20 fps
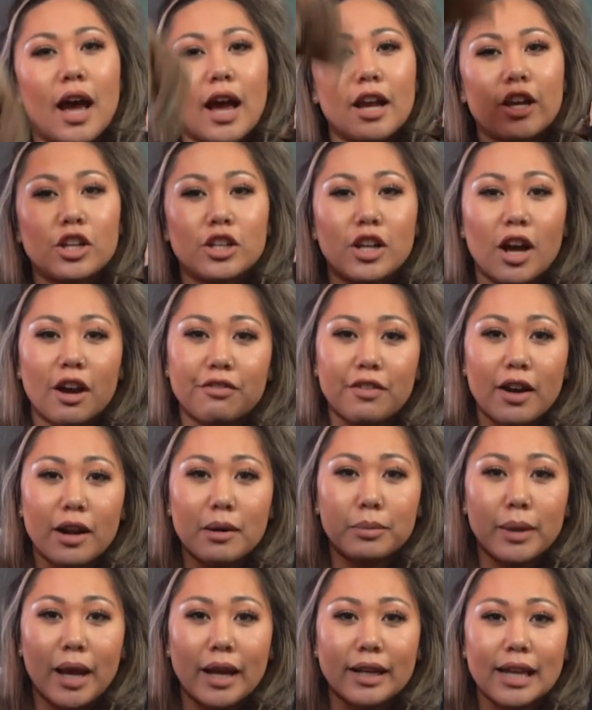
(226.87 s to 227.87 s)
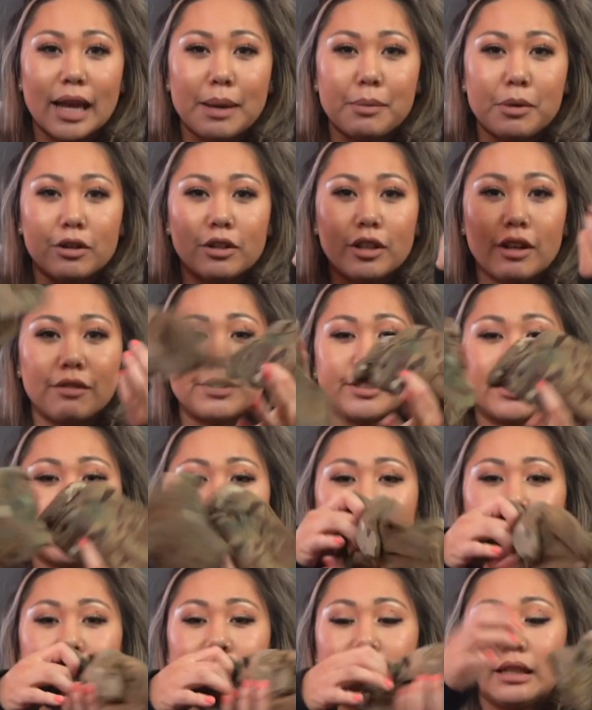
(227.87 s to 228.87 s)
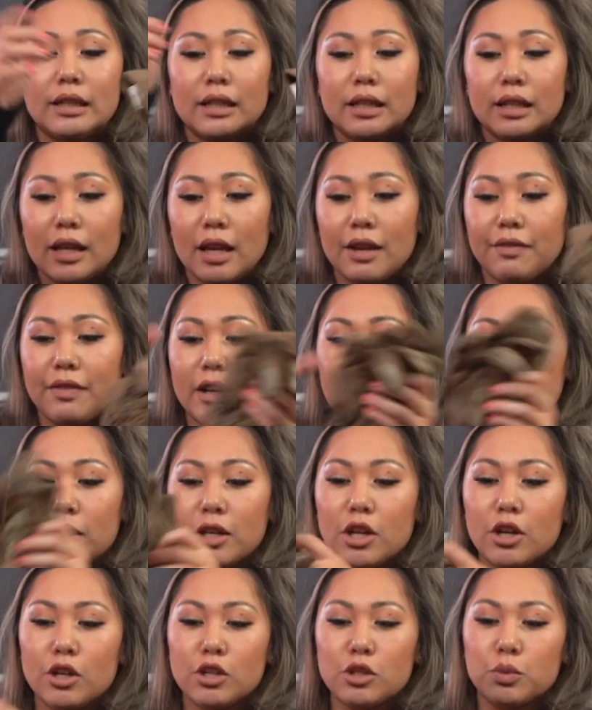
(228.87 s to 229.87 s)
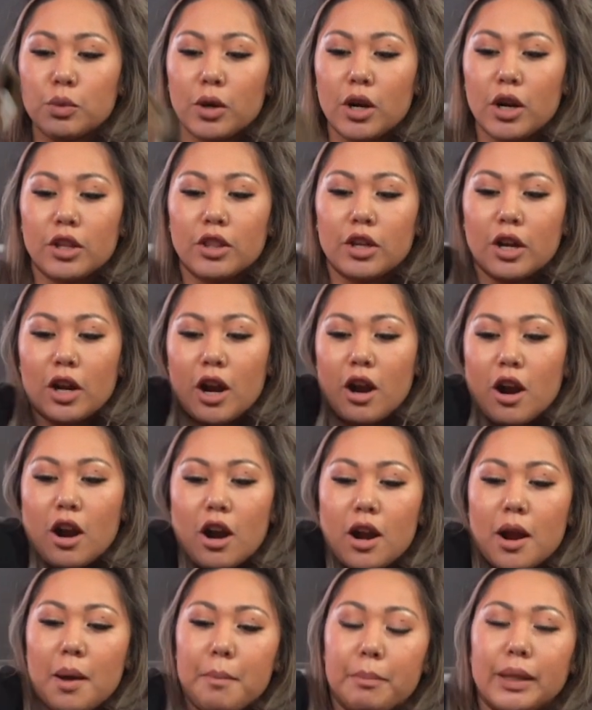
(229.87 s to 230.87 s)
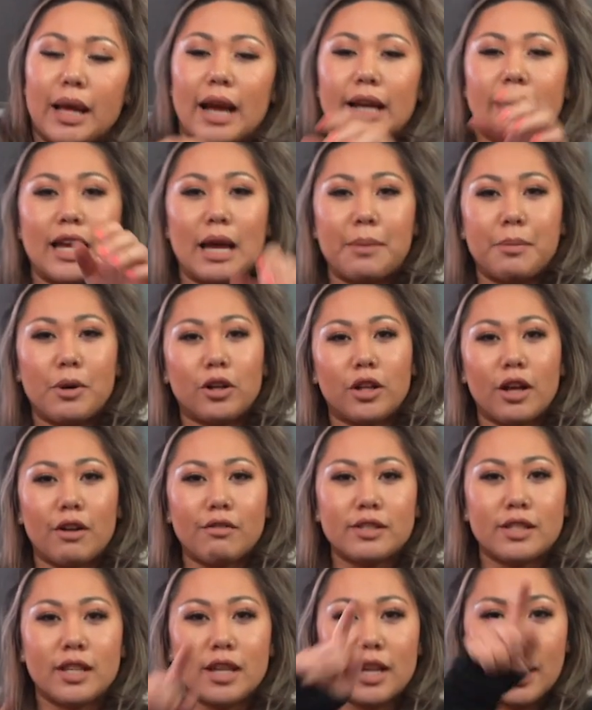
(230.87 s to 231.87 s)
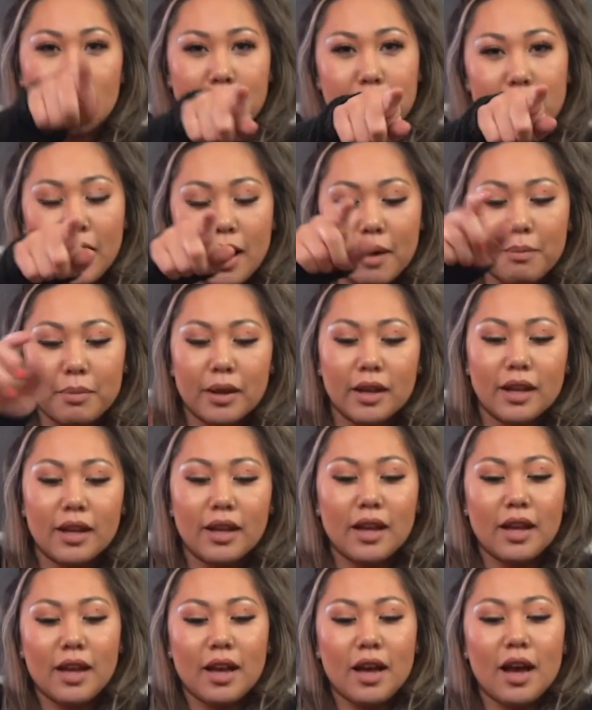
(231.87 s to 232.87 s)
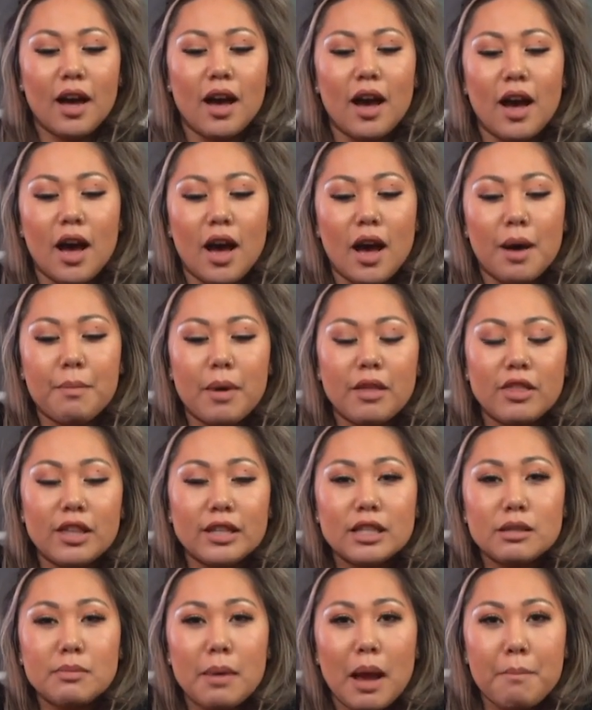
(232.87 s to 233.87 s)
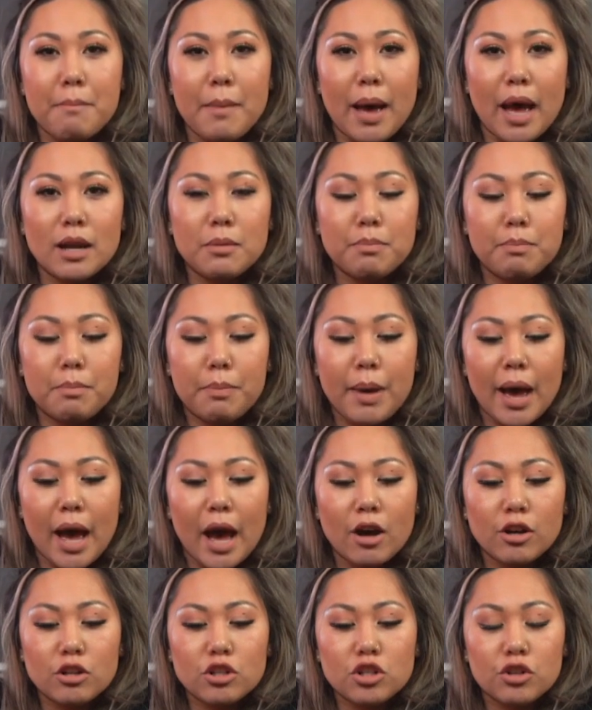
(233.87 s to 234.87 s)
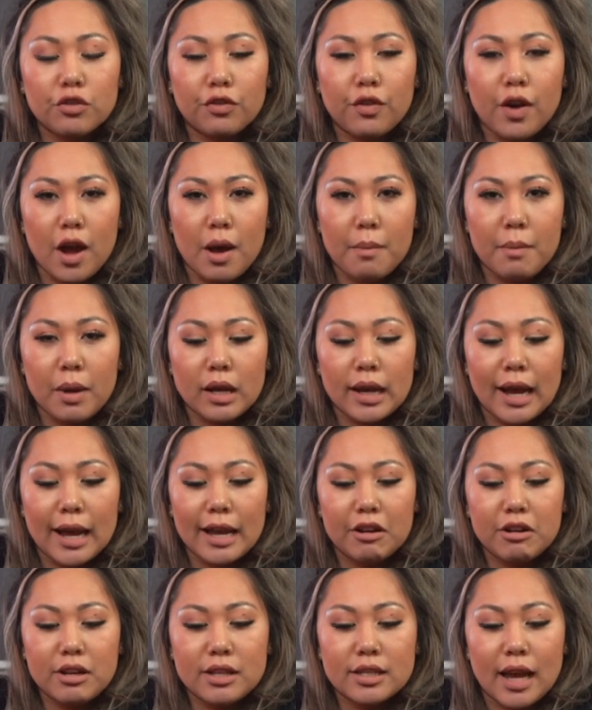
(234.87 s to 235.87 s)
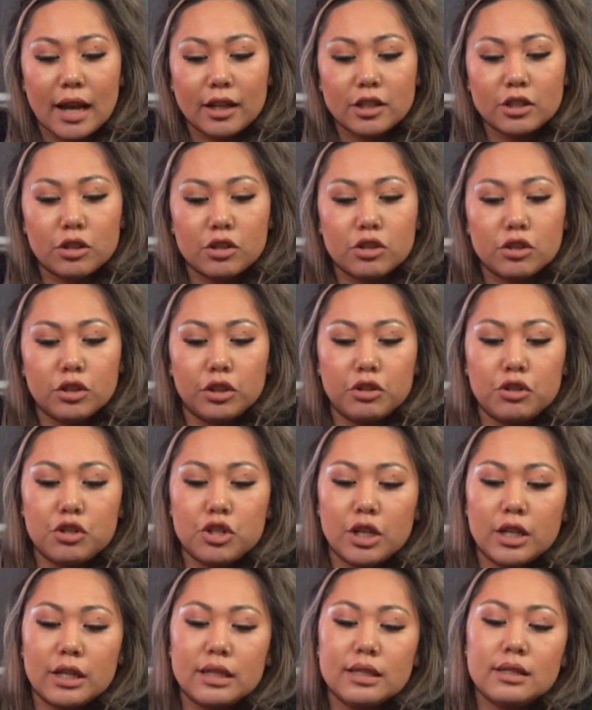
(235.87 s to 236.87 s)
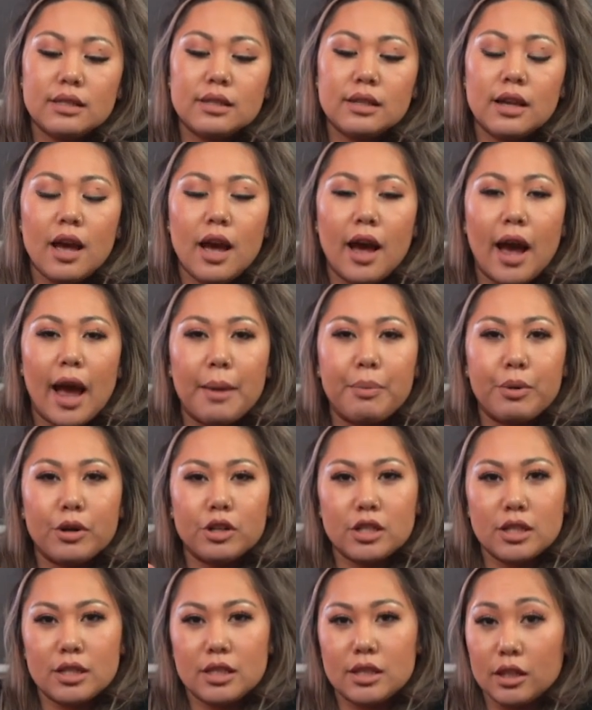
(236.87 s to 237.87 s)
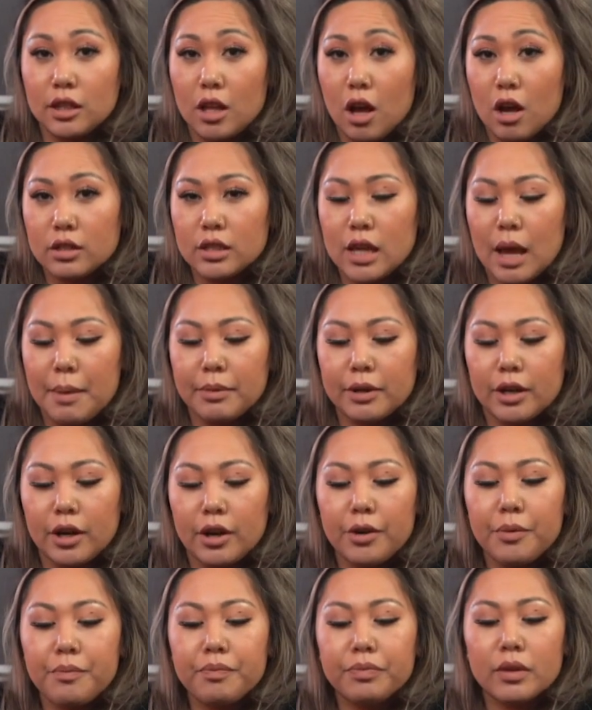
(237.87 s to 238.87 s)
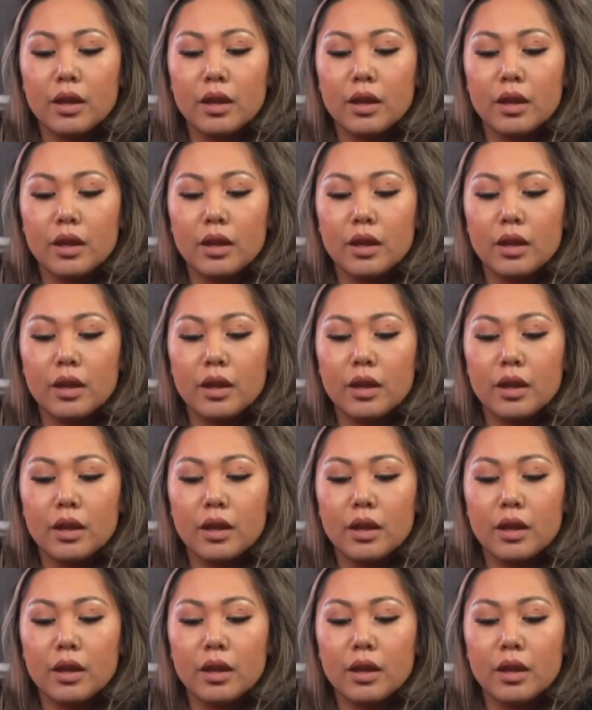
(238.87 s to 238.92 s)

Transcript: I could not find black camo gloves, so if anyone knows where there are black camo gloves, hit me up. This is my med pouch from Coyote Tactical Solutions. I purchased this a long time ago.